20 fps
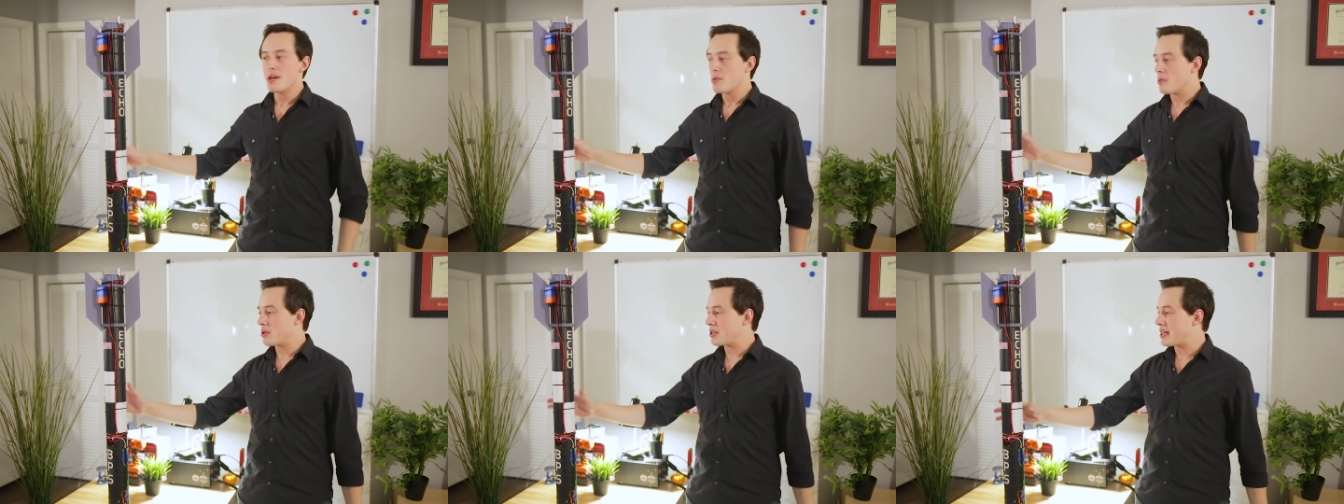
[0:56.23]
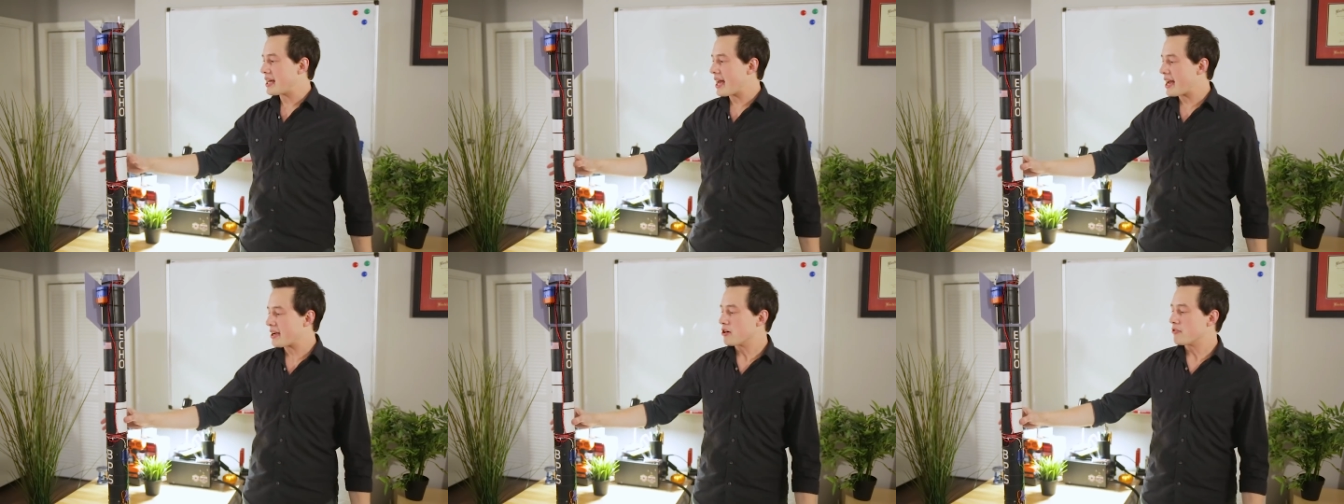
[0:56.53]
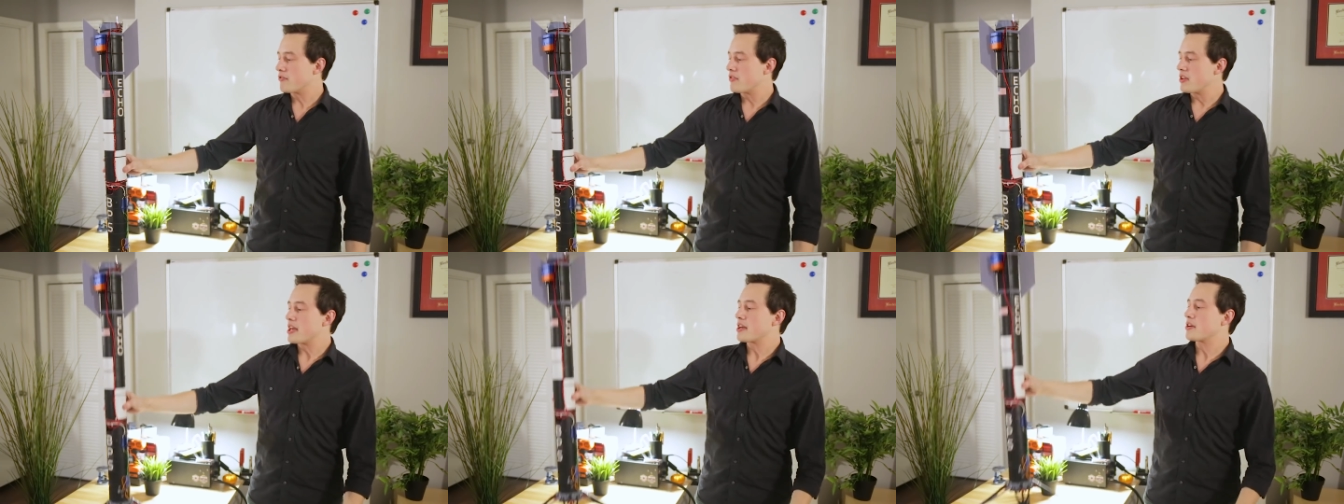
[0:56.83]
with the
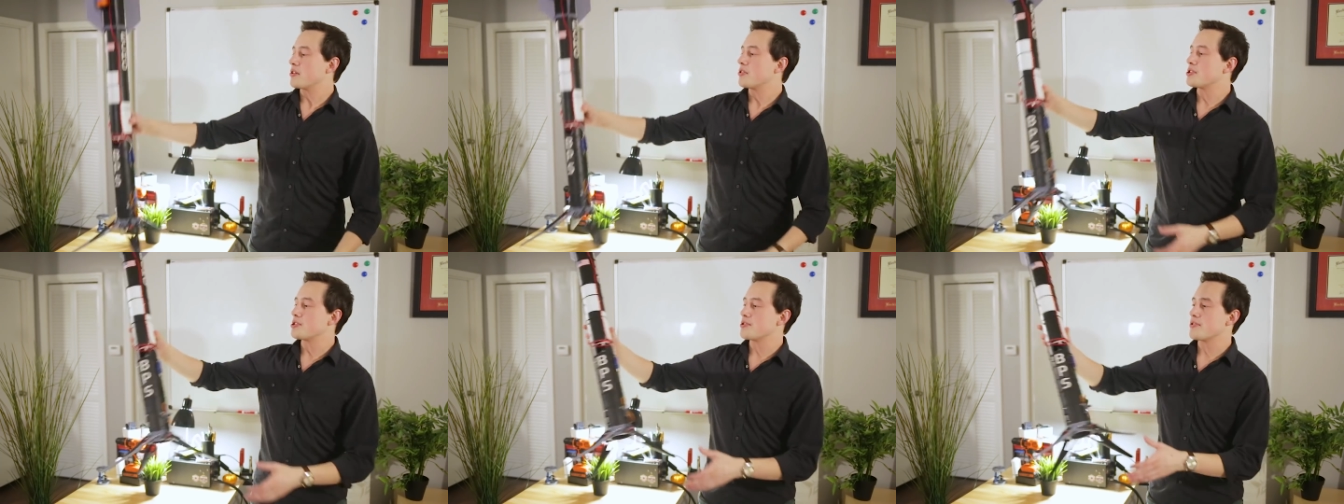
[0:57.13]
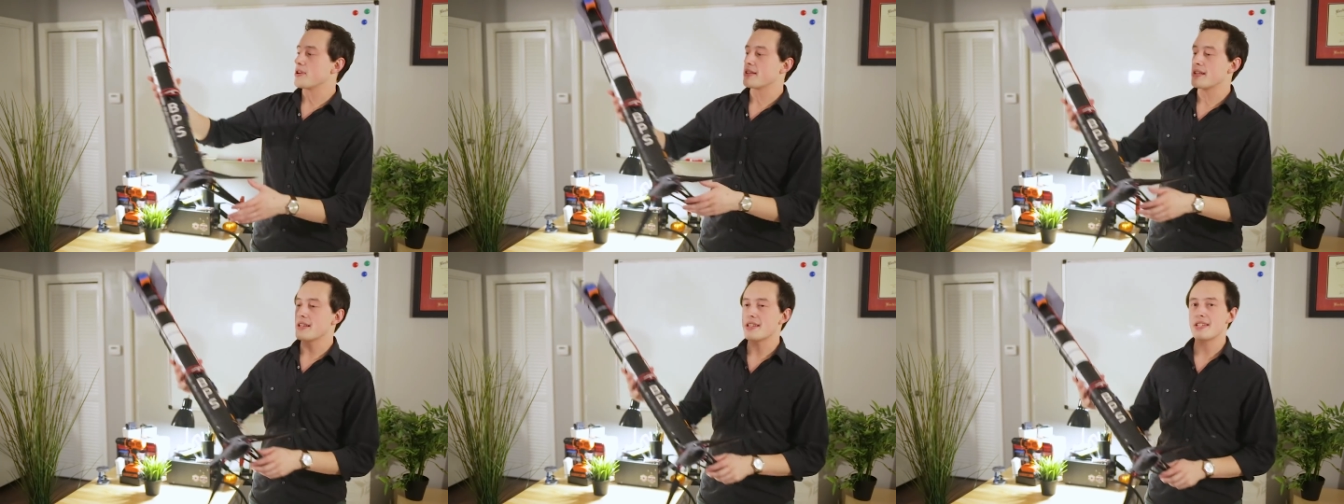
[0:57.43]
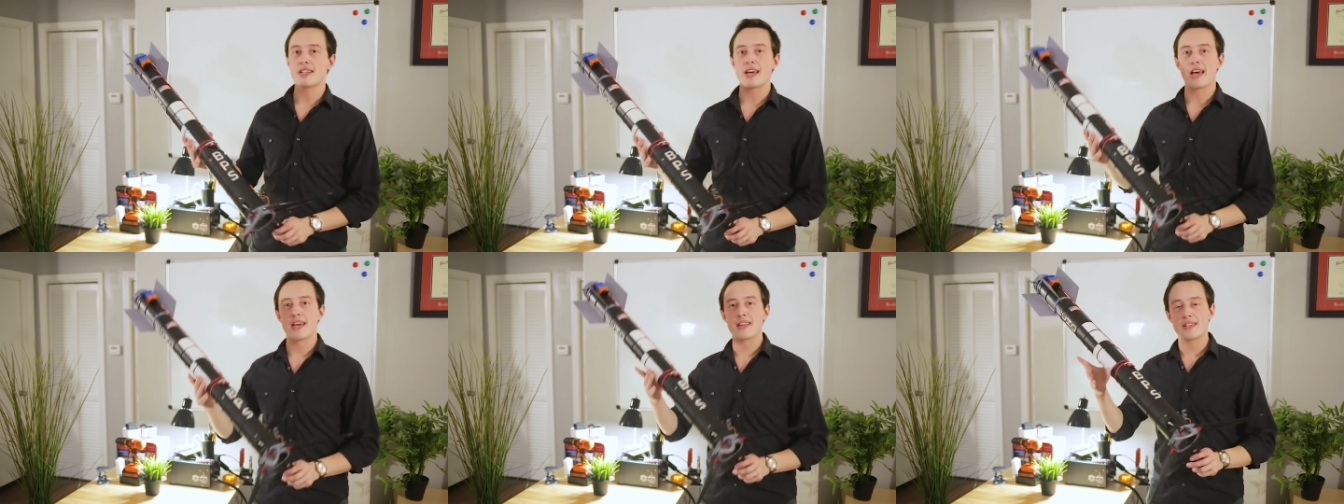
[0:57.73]
Echo vehicle during this
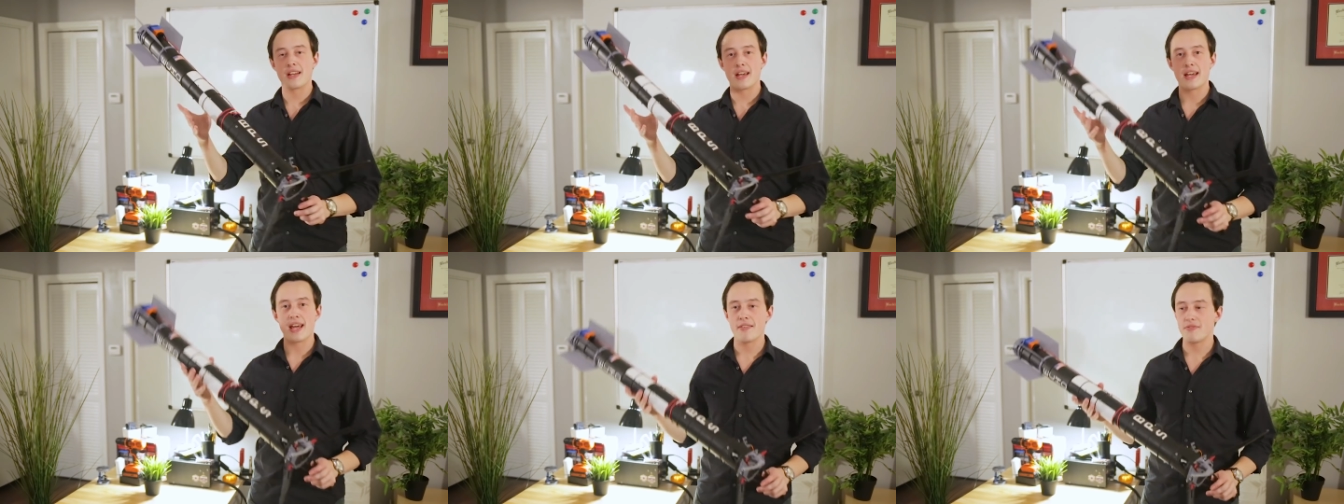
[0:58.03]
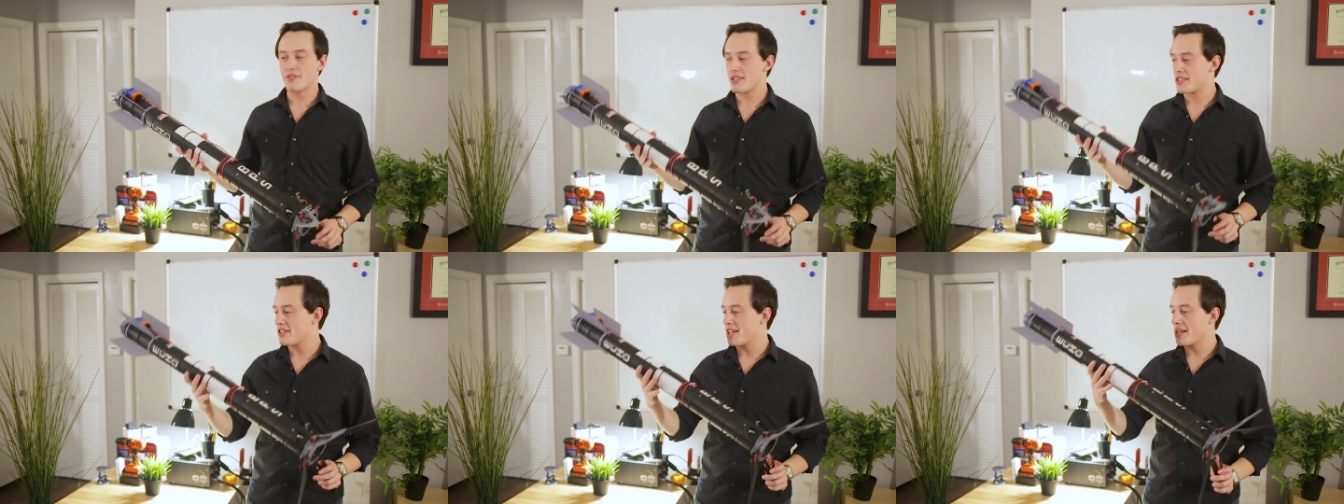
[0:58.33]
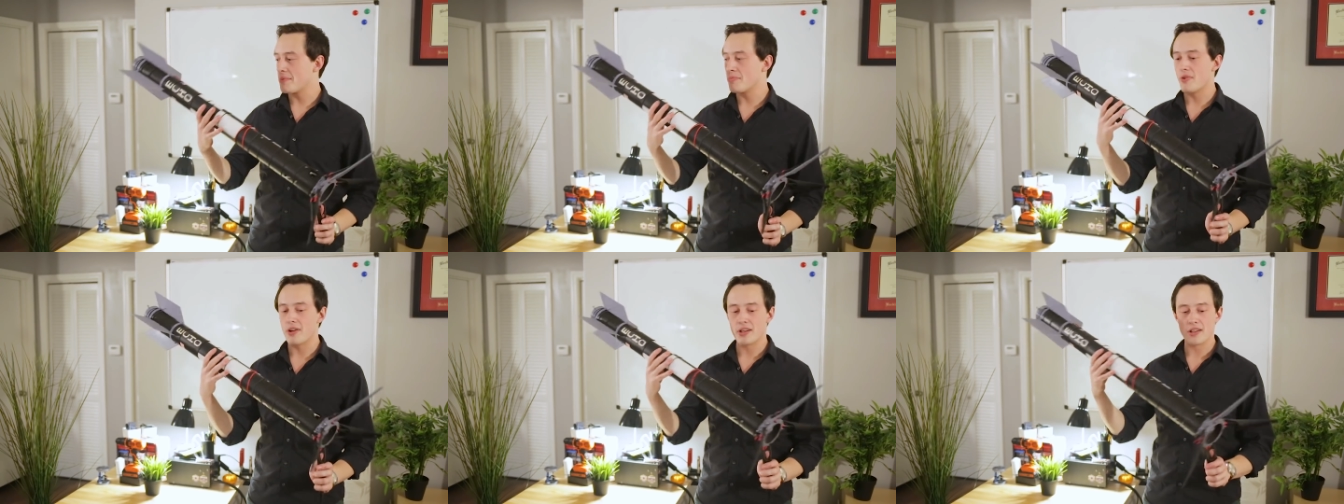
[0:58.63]
test. I have the
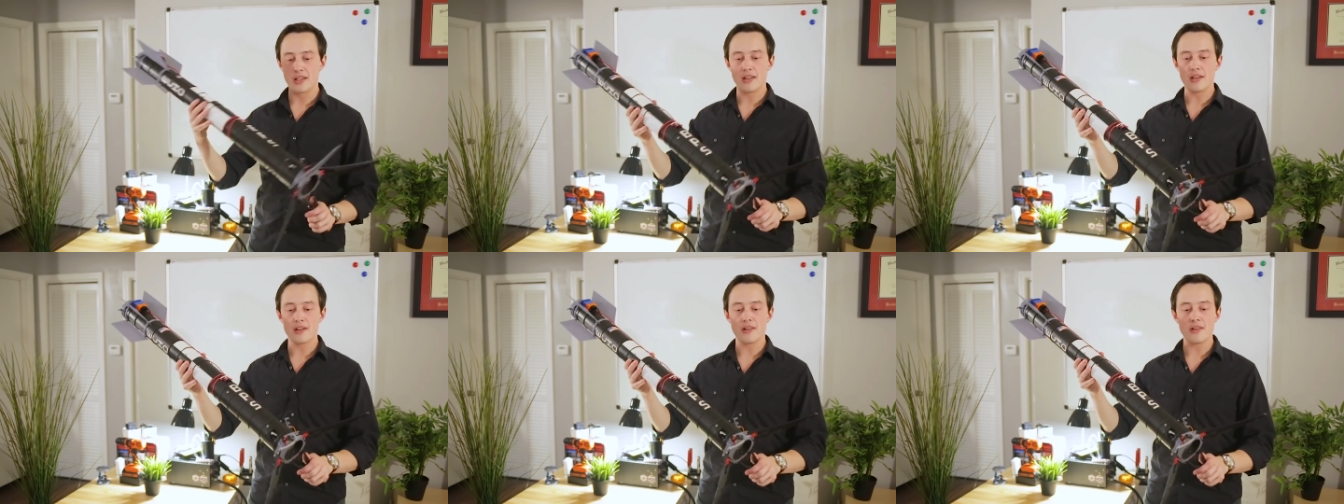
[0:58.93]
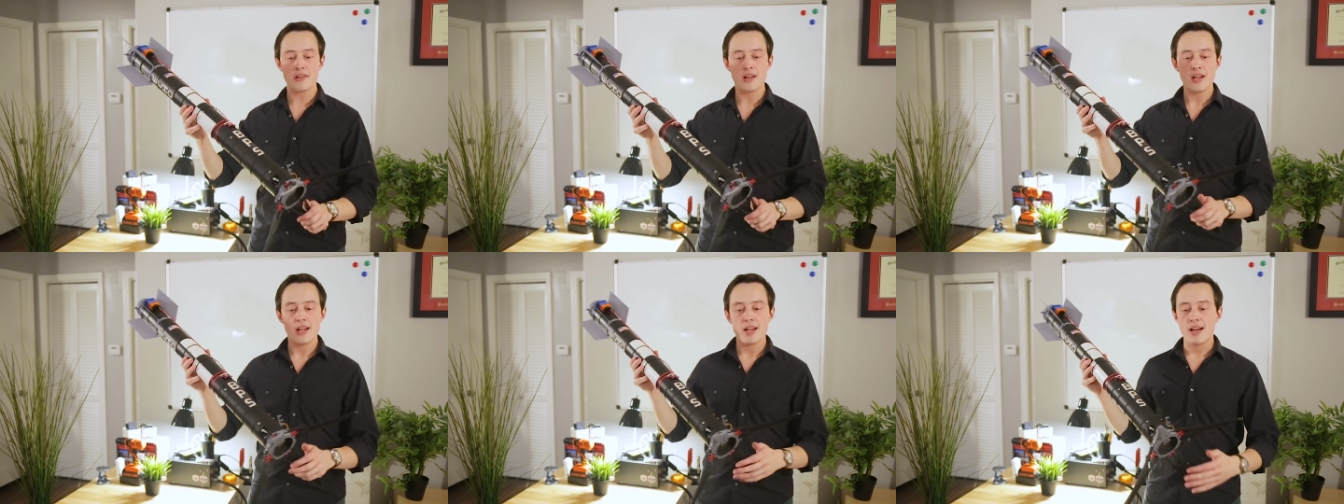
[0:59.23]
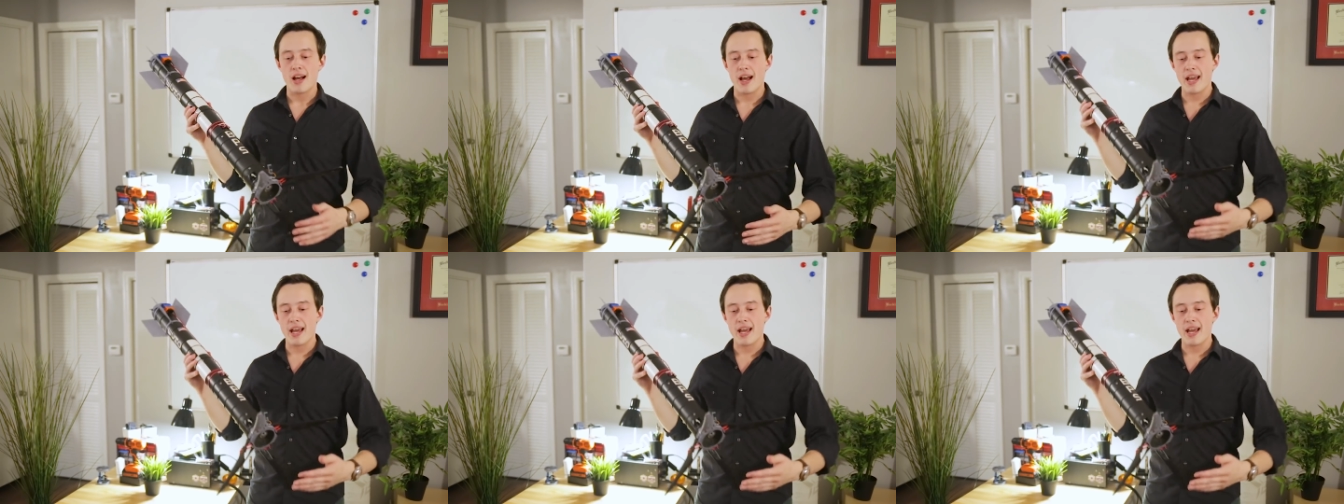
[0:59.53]
same one here.